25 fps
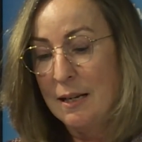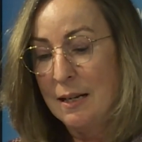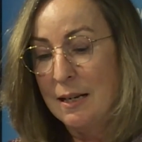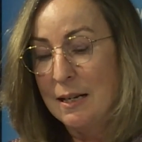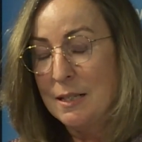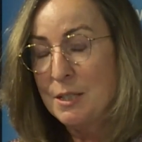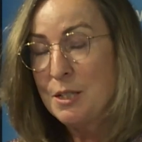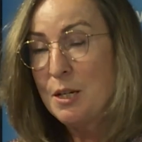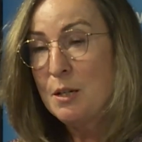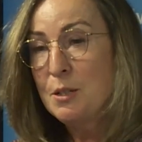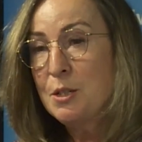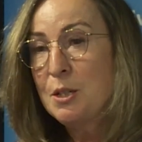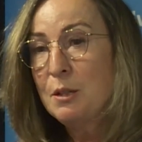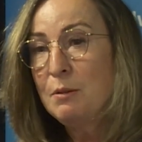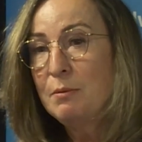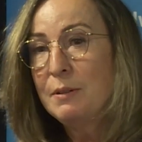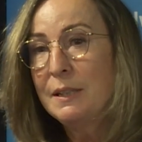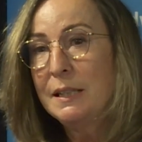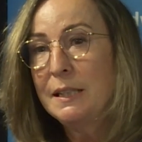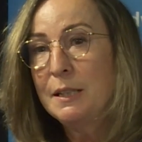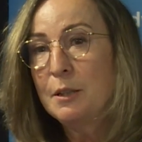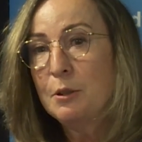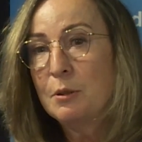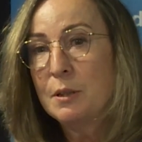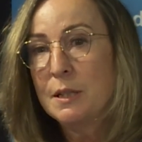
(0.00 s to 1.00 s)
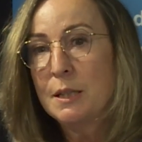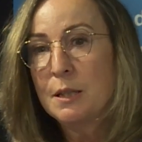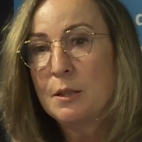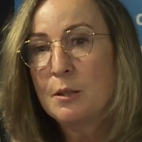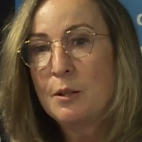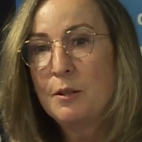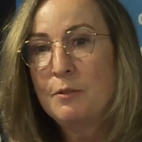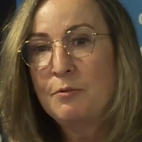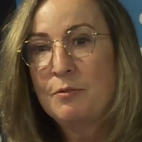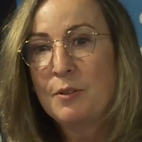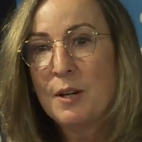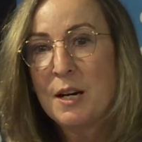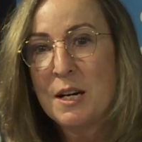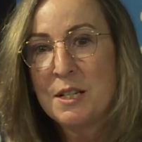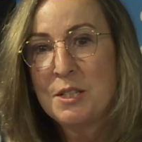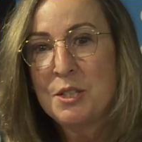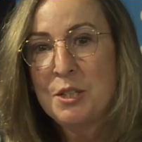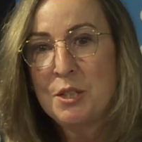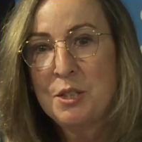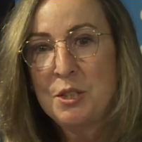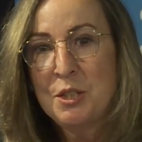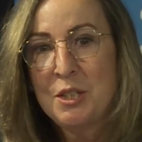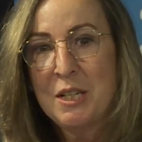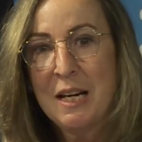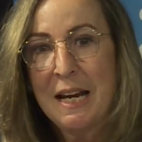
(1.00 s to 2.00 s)
It's also really critical for us
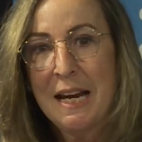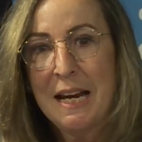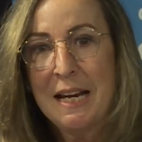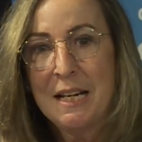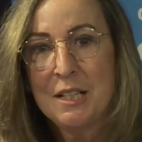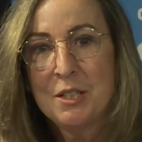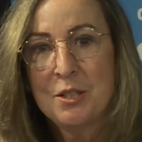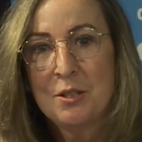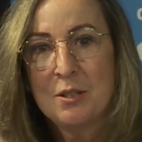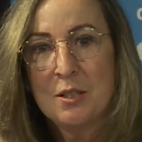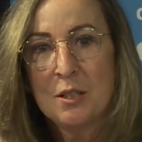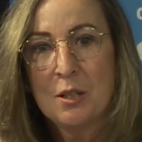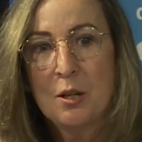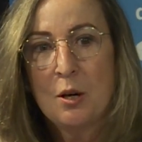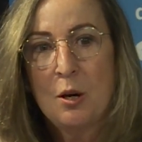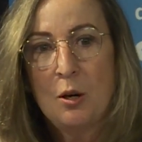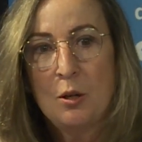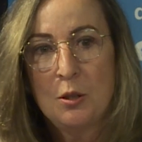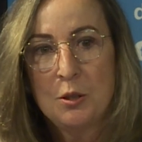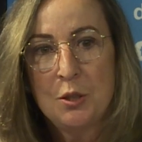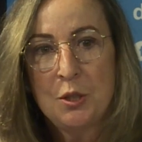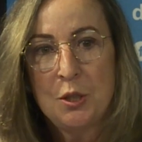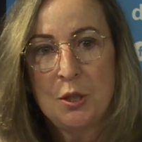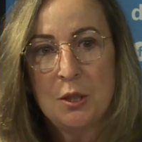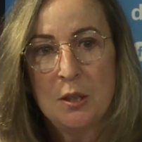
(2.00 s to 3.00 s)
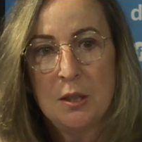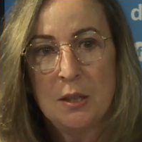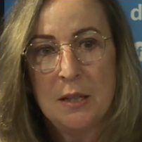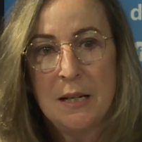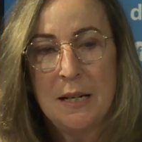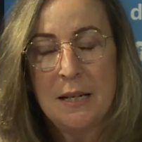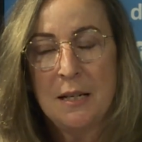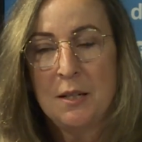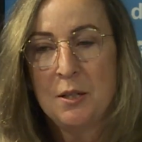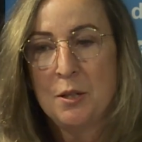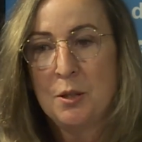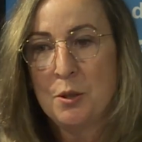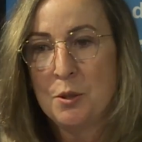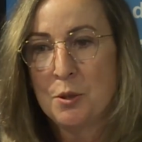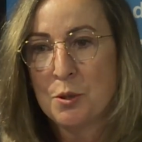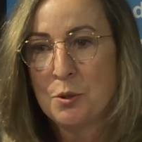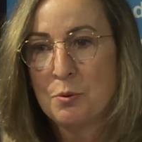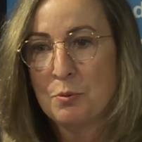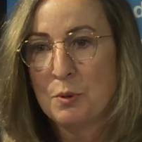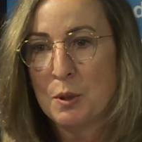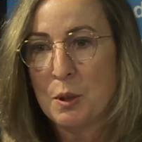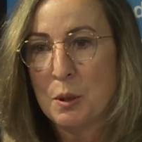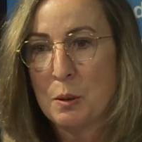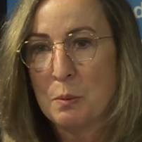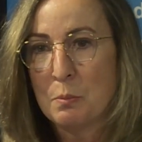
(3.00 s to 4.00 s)
to change the culture in
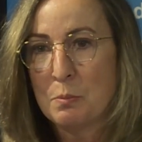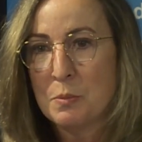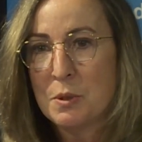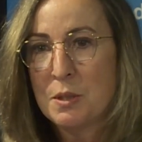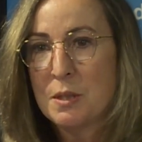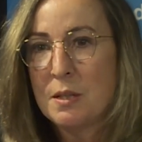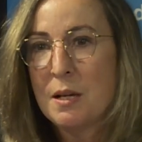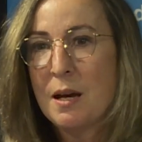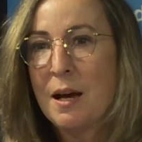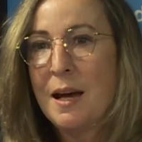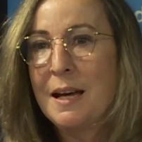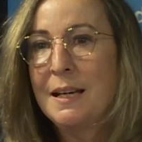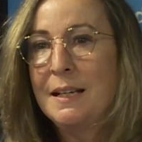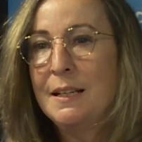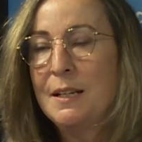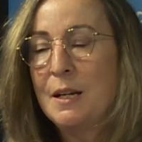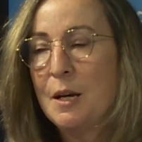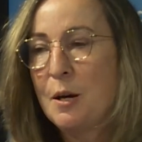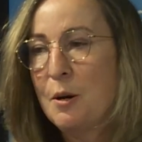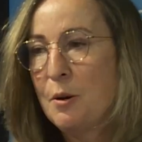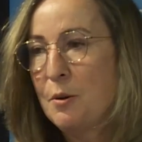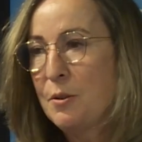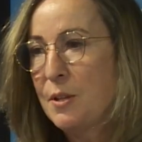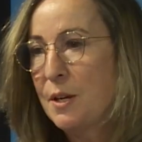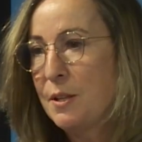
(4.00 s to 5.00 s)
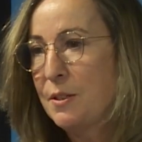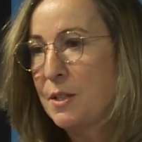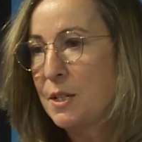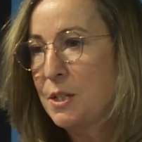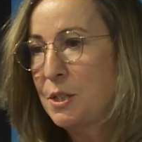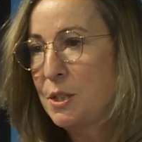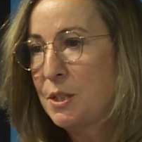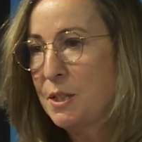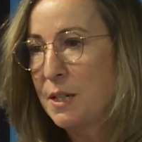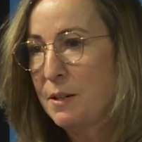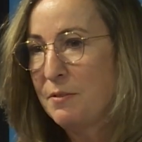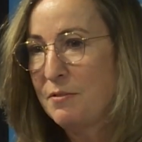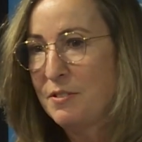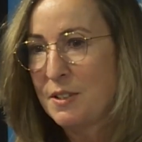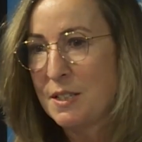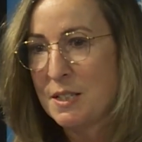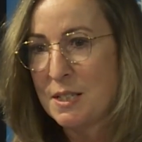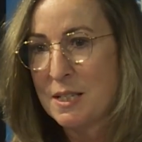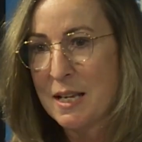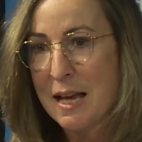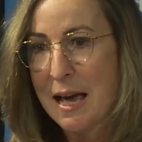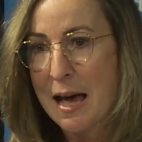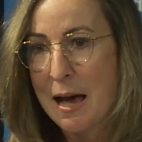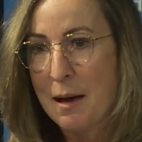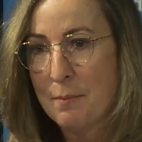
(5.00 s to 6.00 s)
newsrooms. I know that this shift
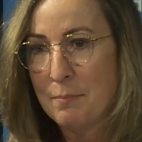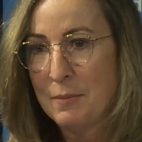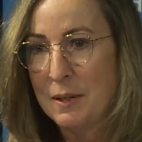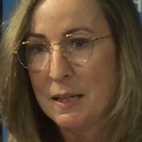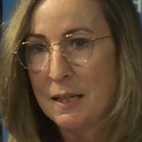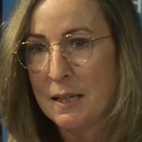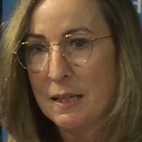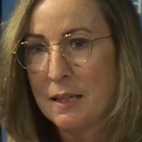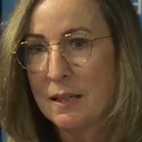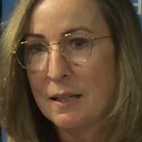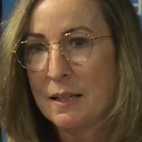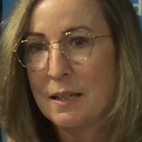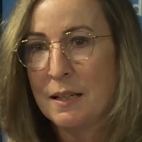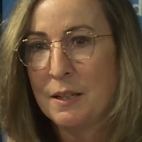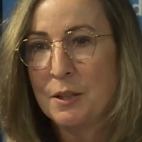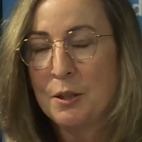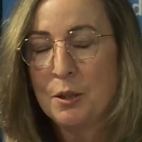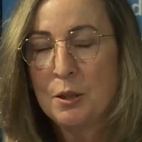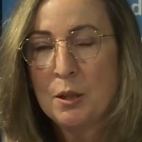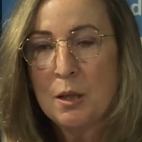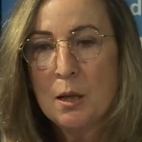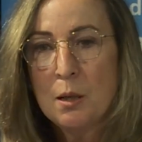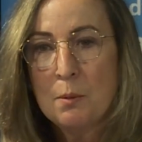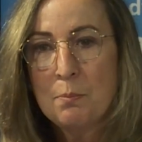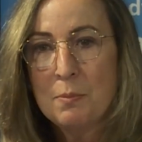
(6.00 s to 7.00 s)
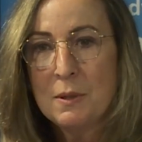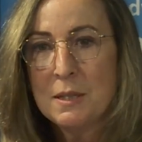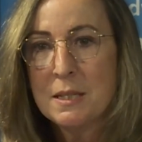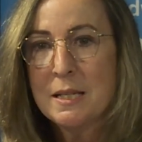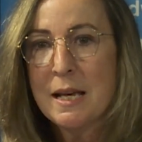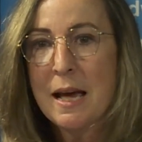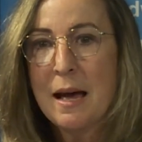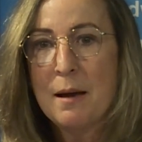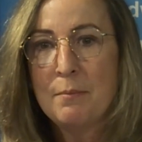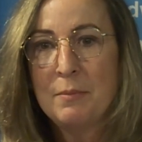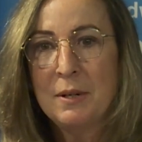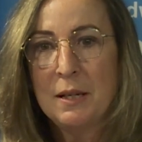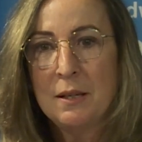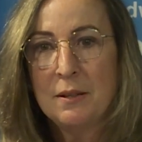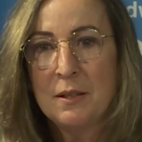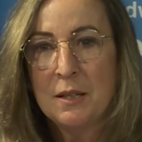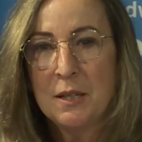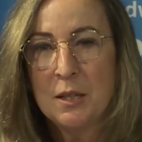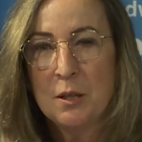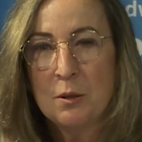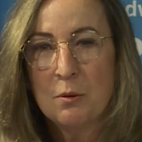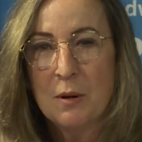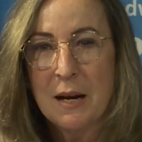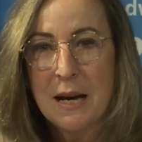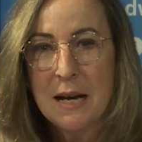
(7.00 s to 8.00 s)
is happening in Europe, it's happening in
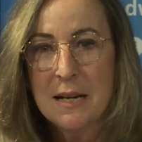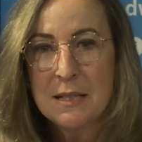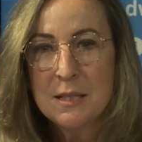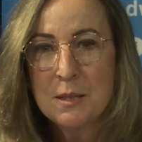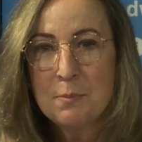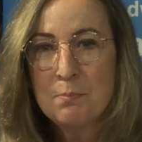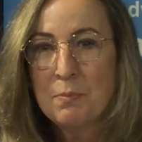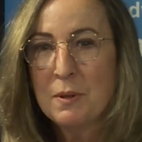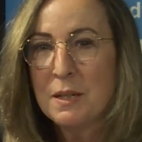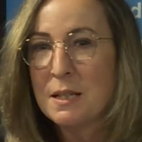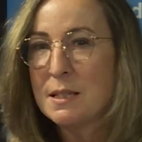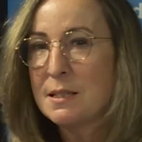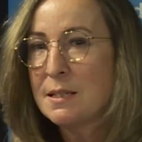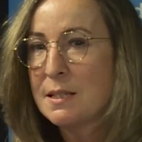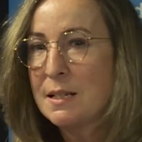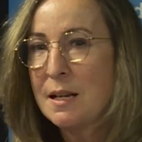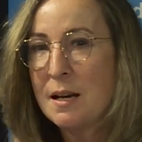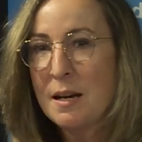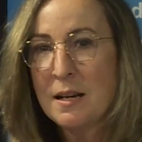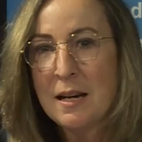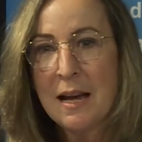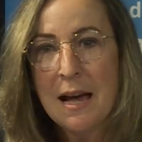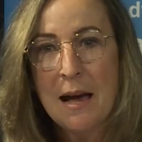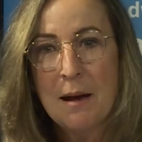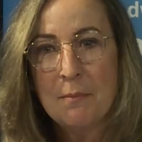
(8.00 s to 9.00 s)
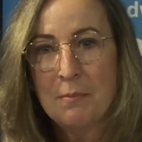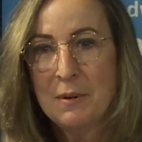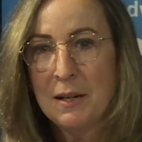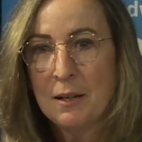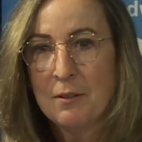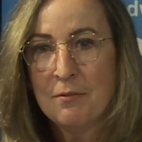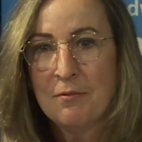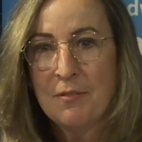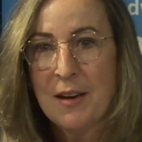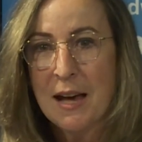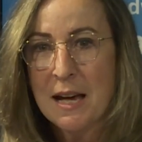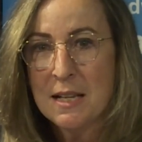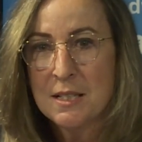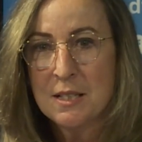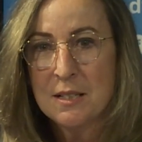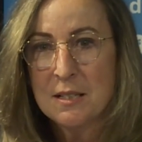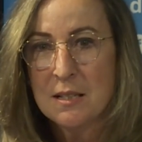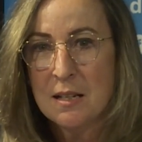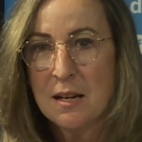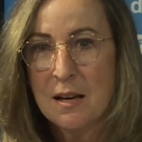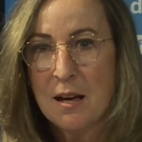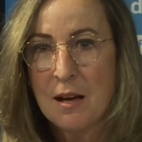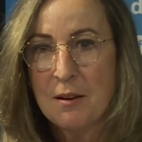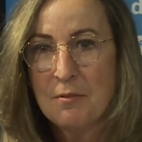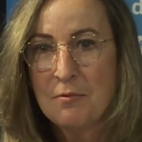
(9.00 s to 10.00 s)
the US, but it's not happening fast
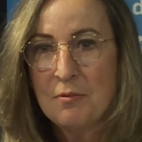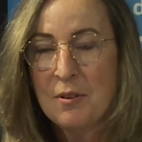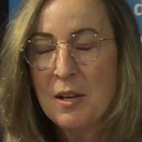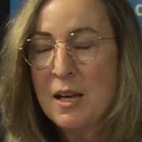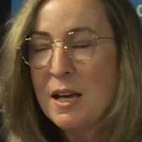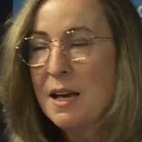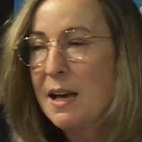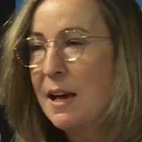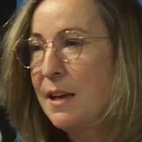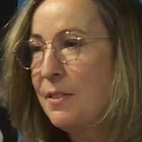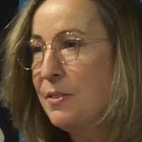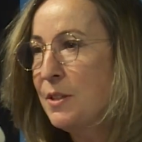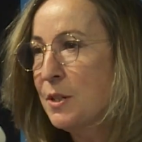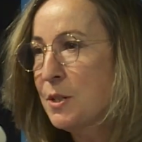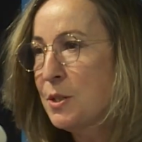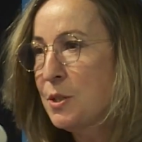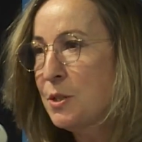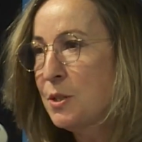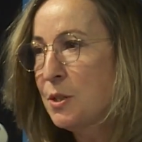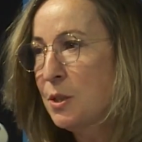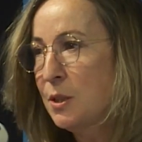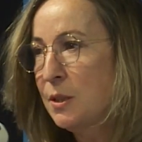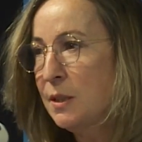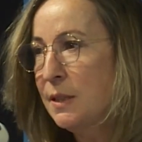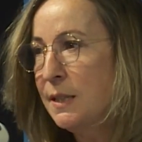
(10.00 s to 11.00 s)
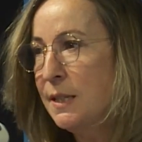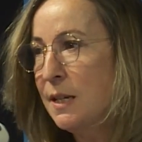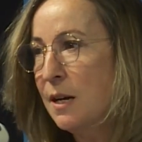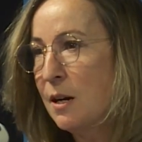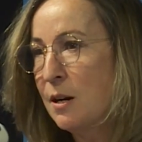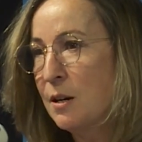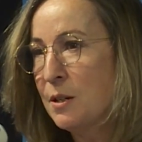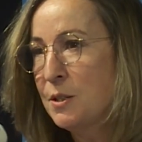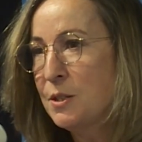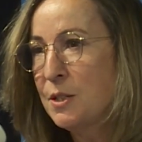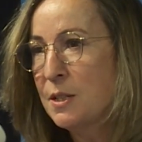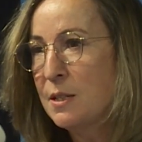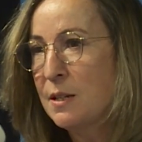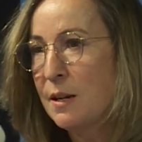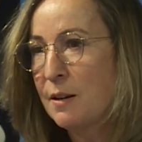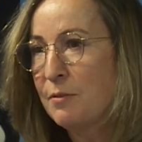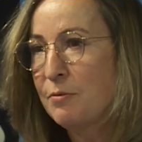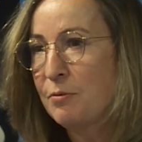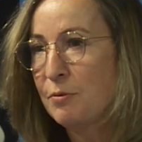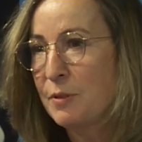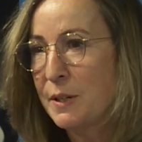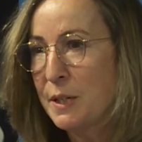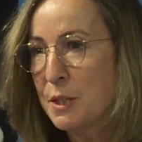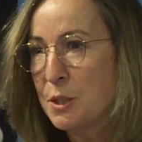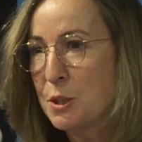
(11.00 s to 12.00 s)
enough, and there certainly aren't
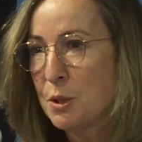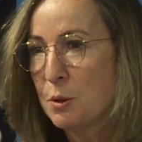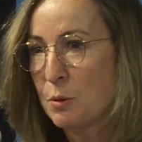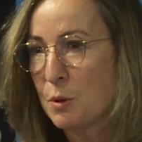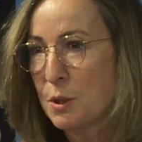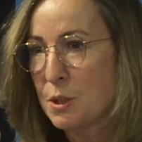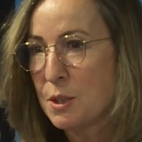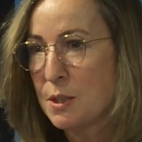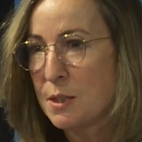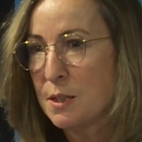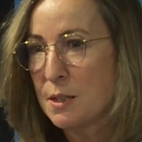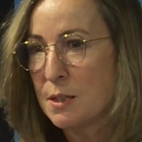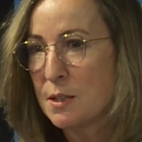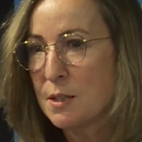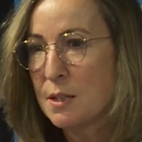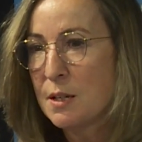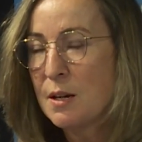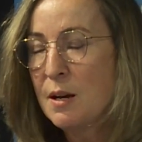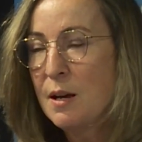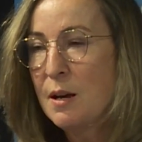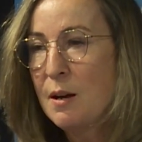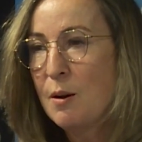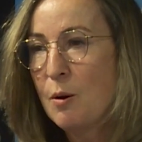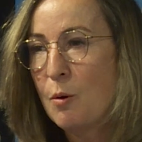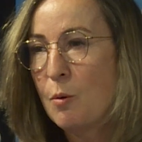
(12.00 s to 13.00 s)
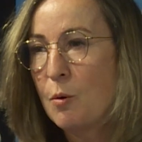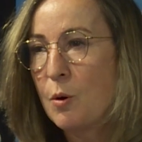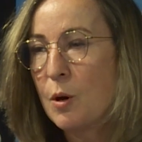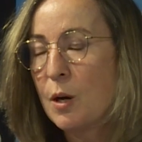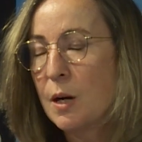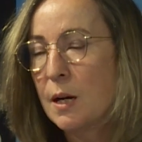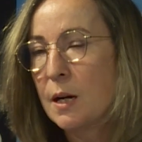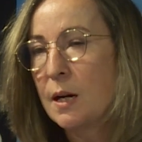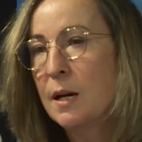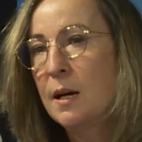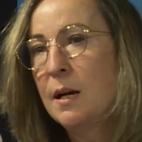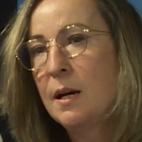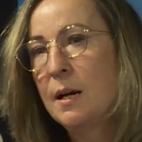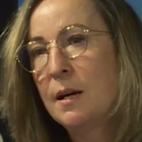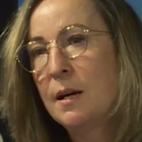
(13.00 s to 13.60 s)
enough resources, or